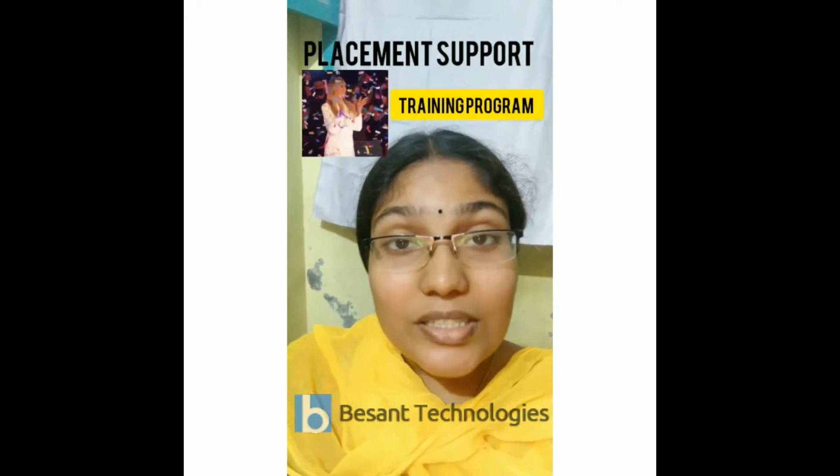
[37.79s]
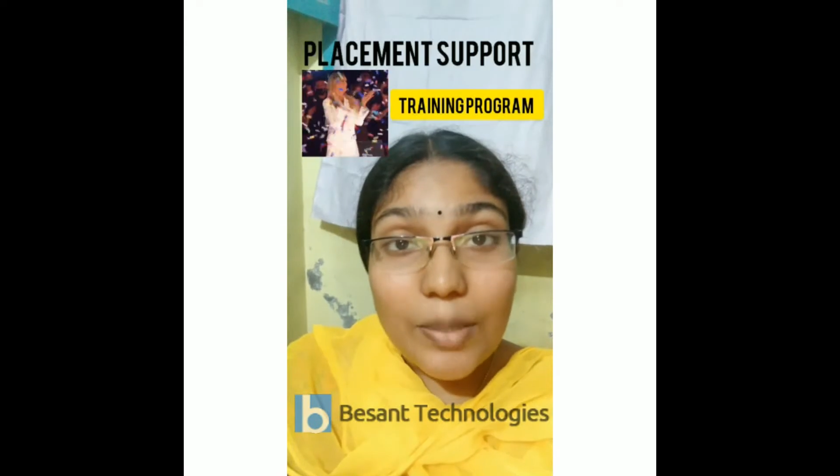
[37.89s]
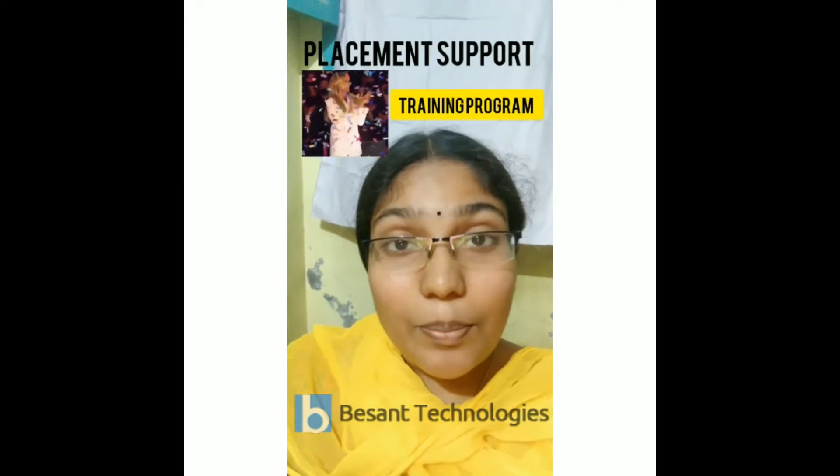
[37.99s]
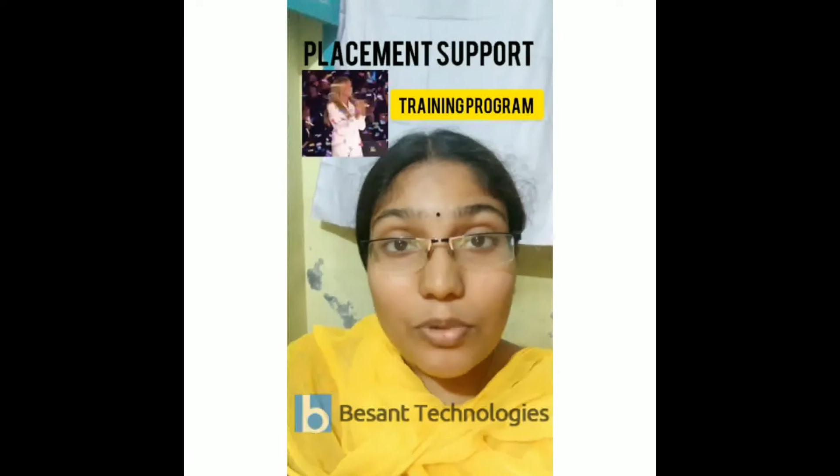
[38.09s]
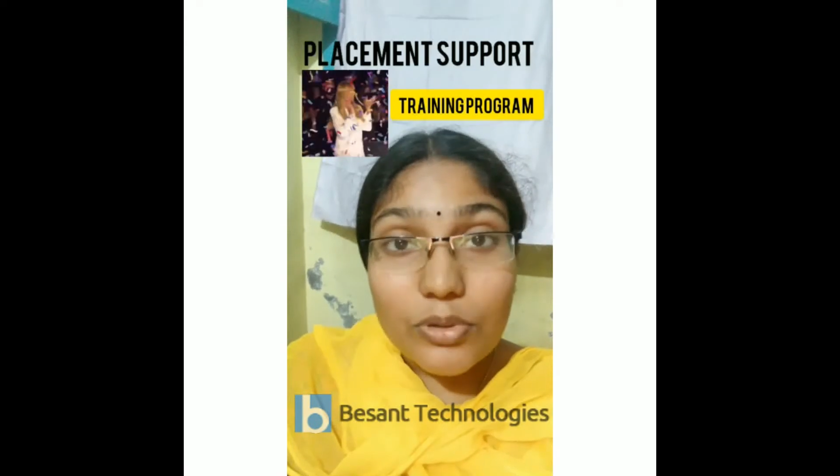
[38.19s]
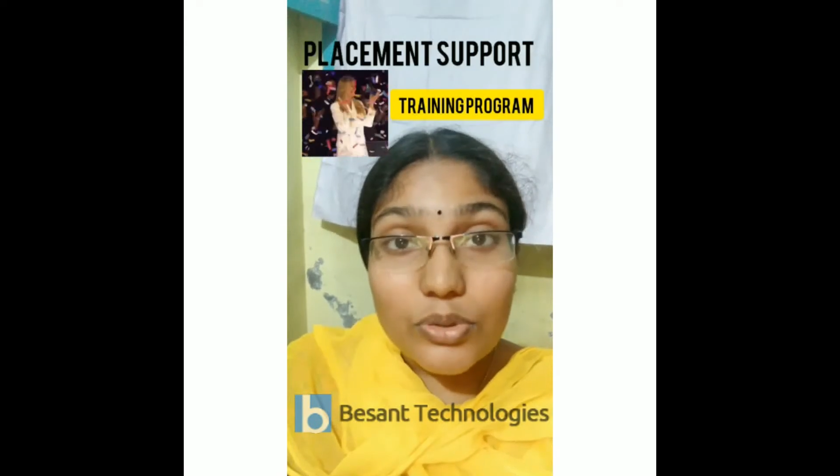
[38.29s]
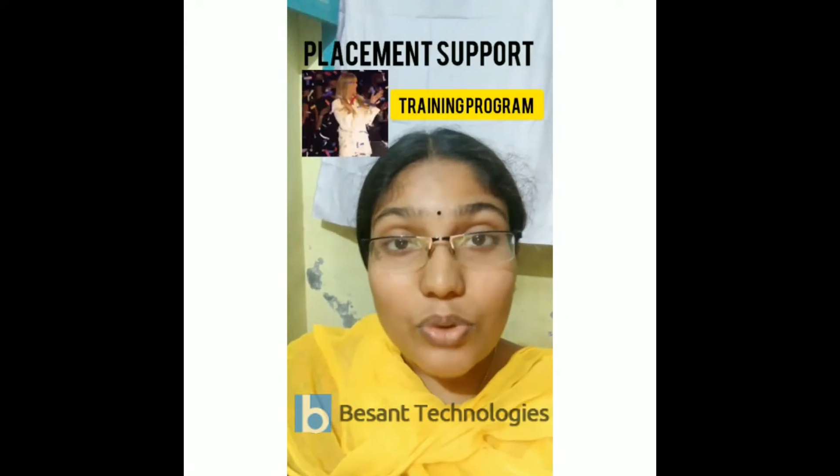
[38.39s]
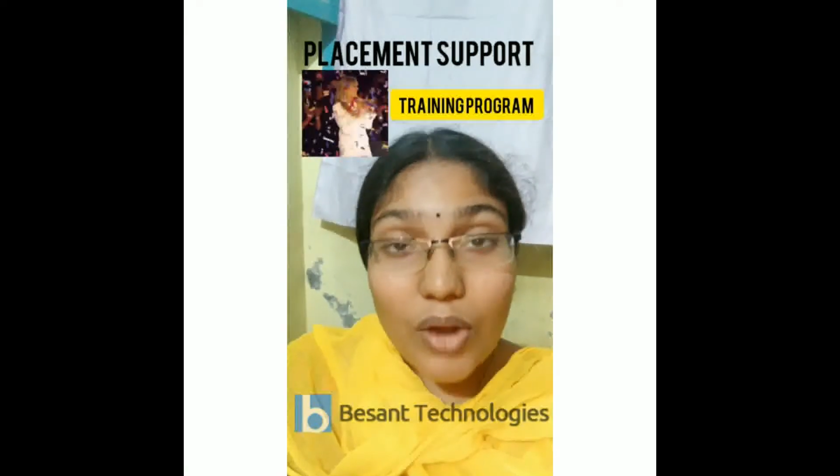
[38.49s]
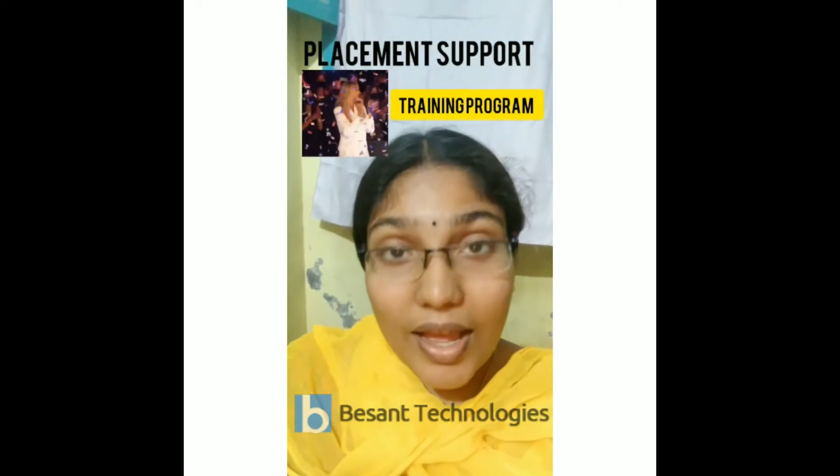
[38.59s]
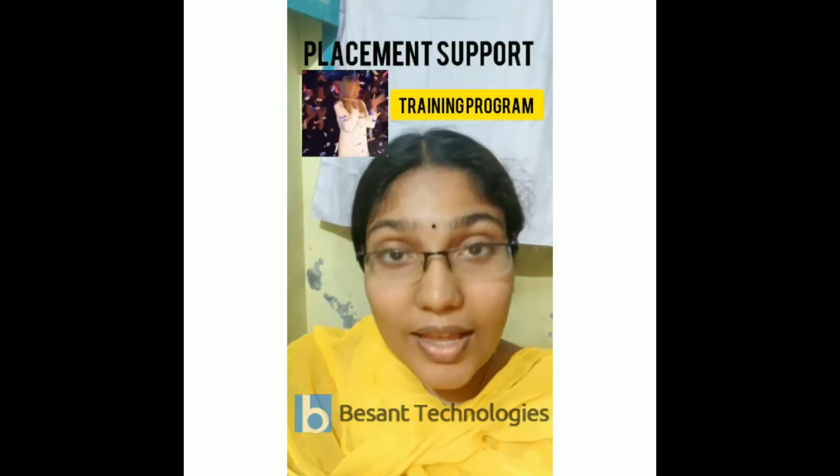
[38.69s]
support to
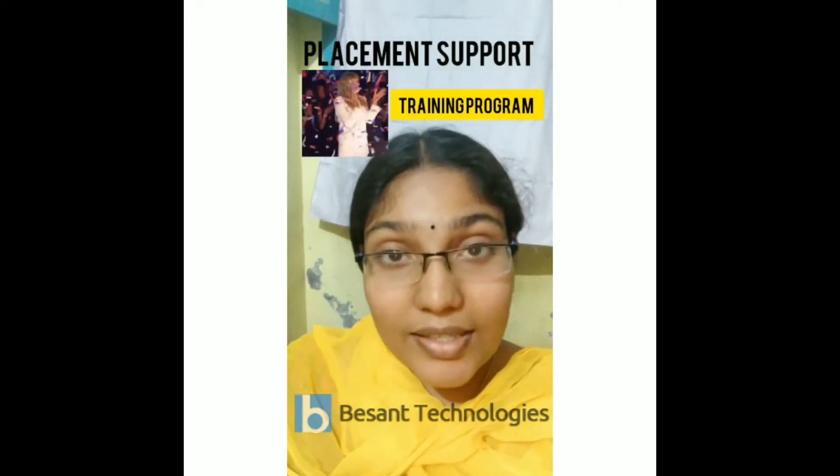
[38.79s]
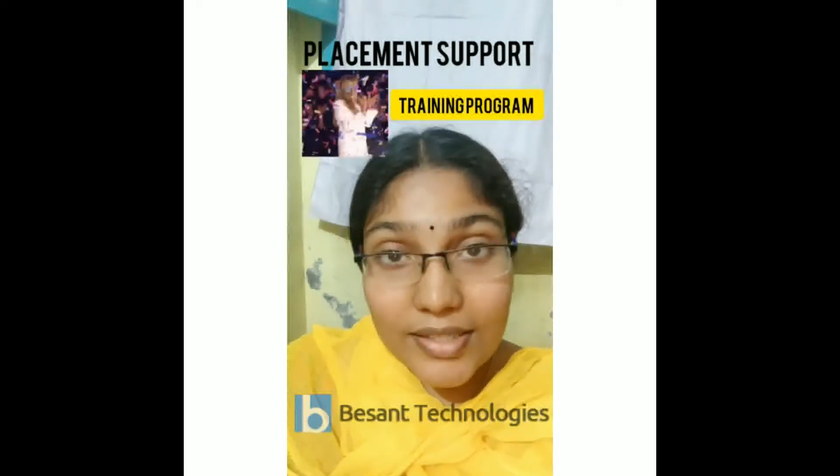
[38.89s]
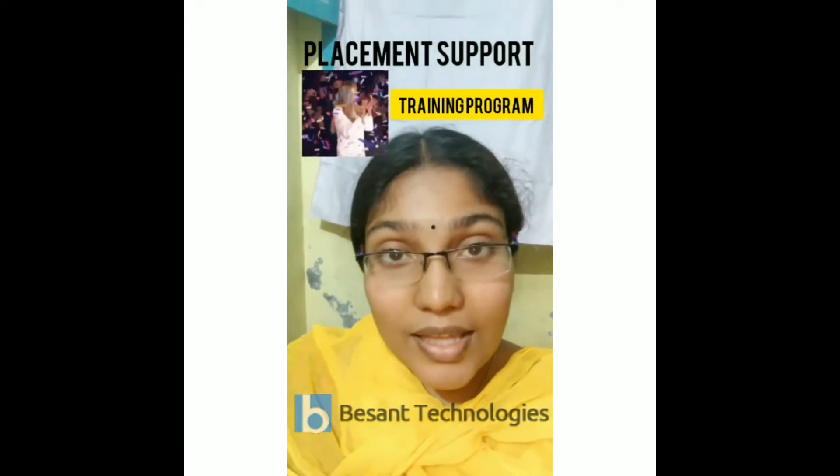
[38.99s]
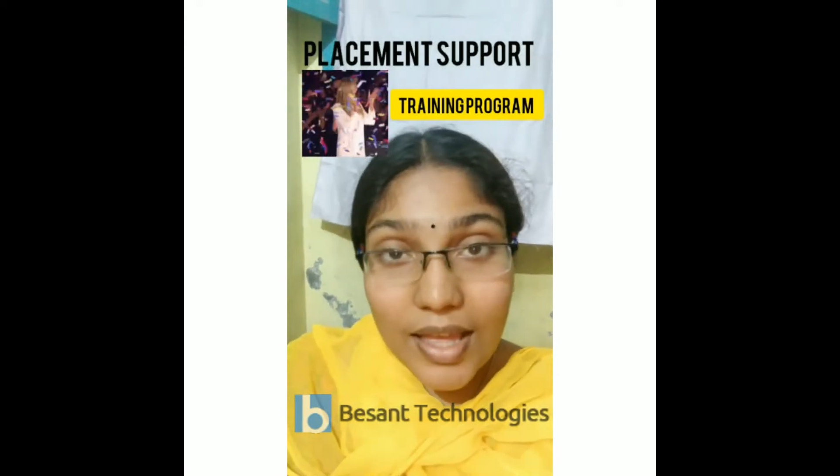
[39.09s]
us